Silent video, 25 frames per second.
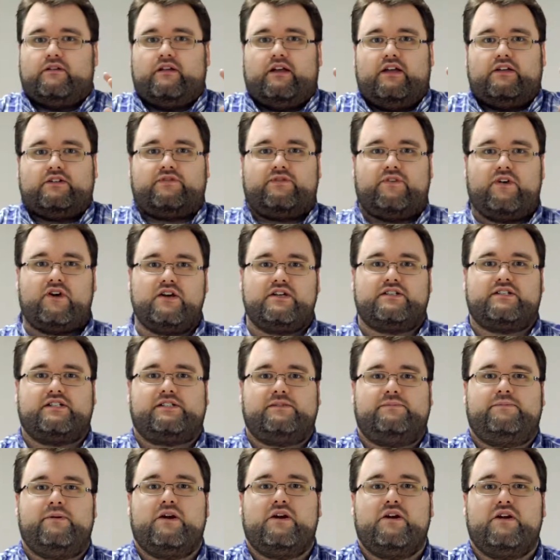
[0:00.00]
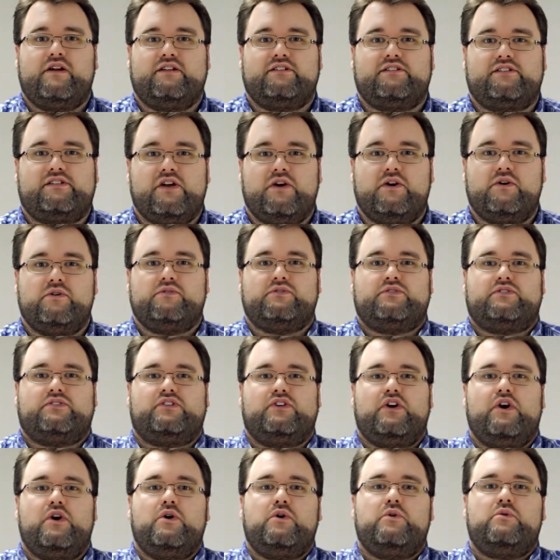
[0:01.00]
As far as experience goes,
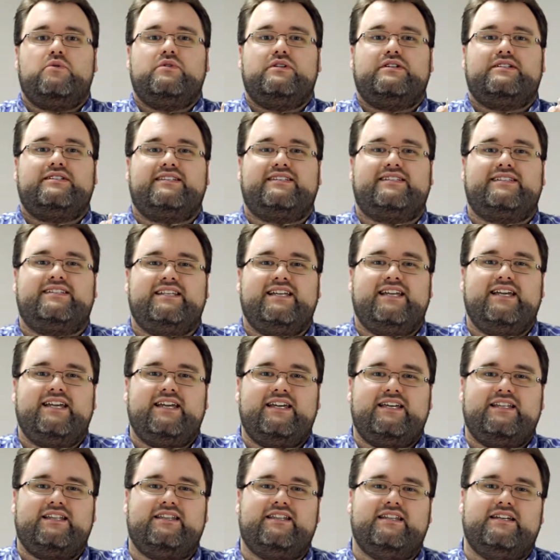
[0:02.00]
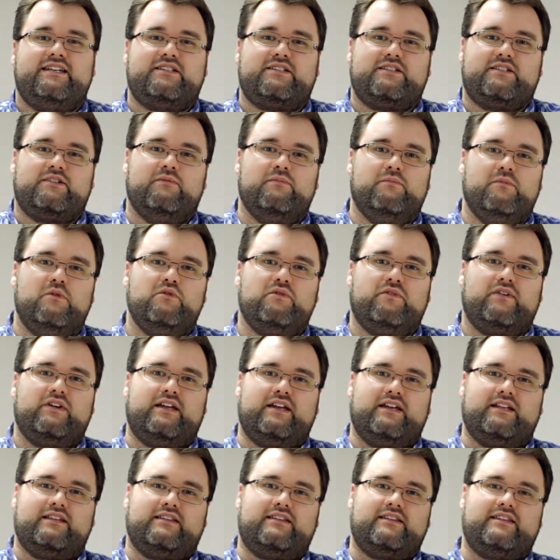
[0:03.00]
go see this
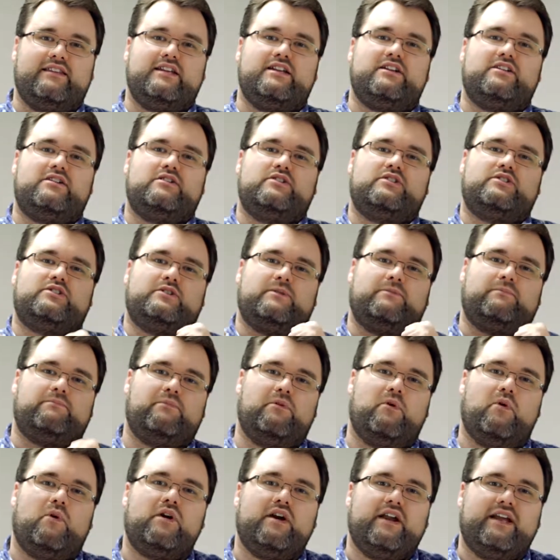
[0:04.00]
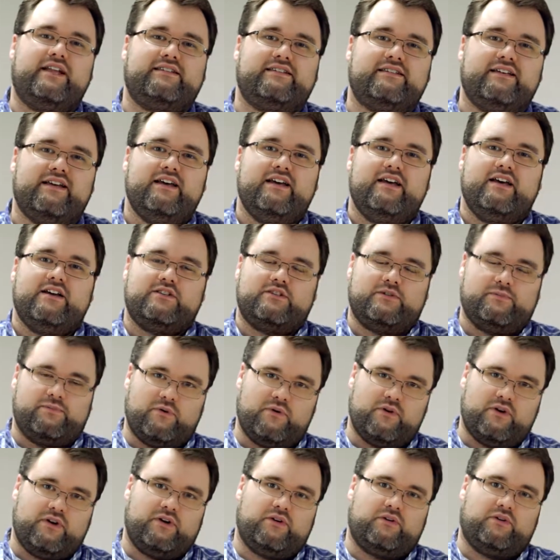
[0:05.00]
movie in theaters. Support it.
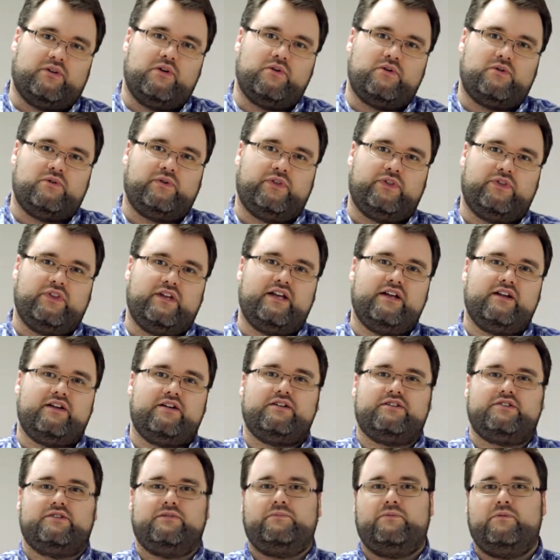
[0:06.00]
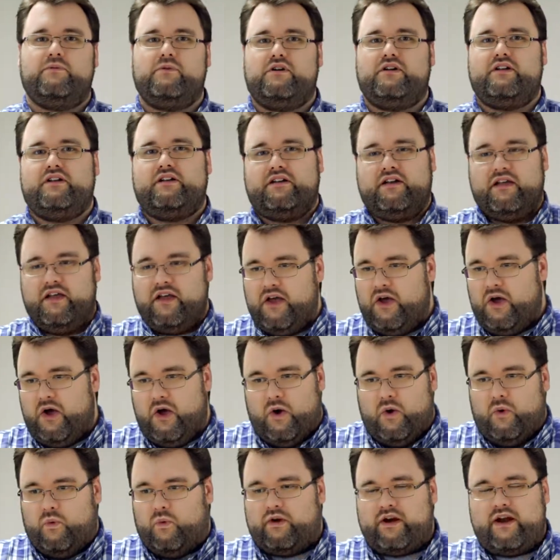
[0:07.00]
Support your local theater. Support
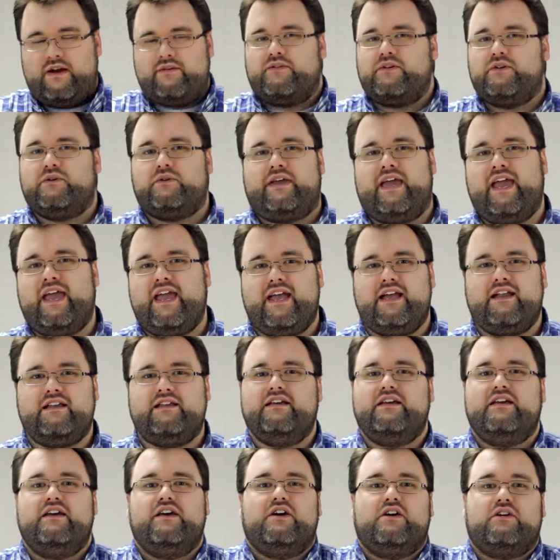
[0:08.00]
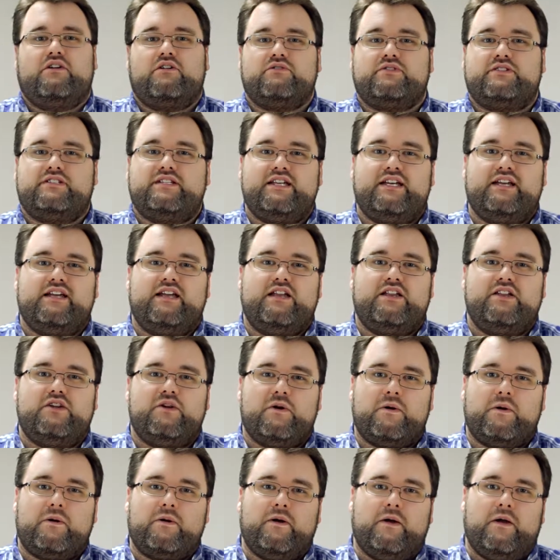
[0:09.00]
whatever you can. Go see it in
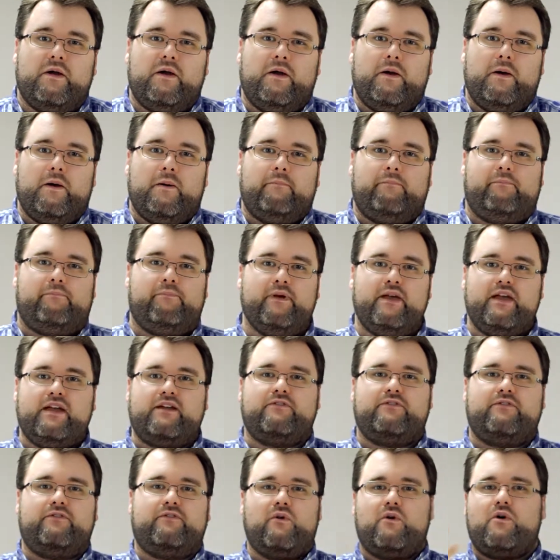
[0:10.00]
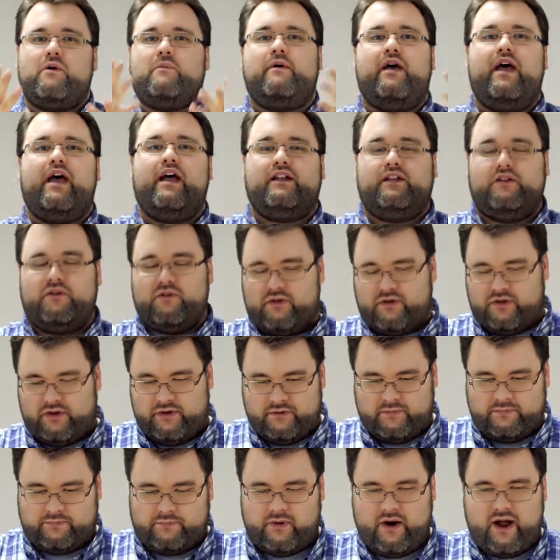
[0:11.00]
your big format,
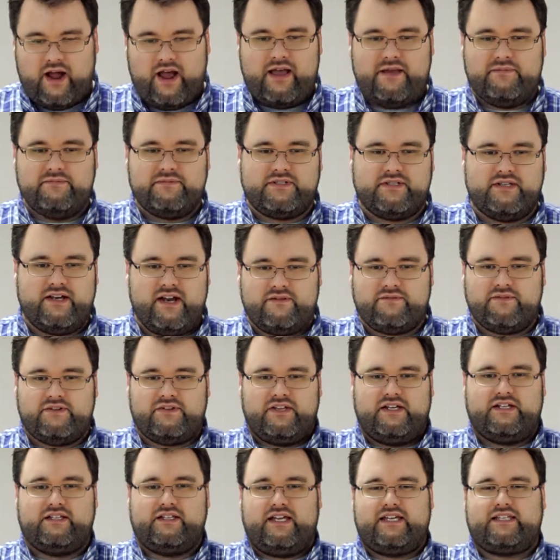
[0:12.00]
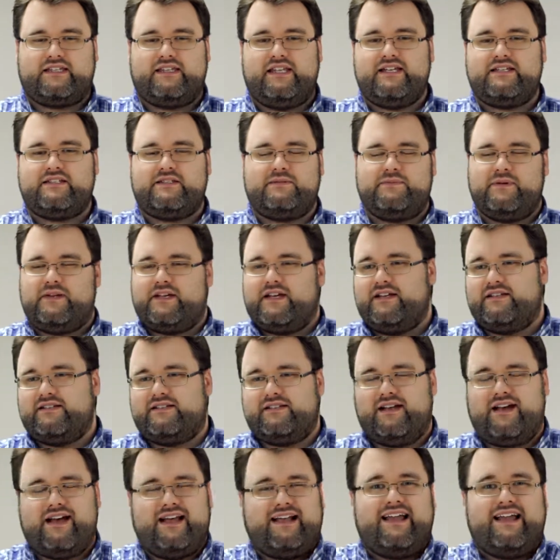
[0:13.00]
your primes and everything like this, because I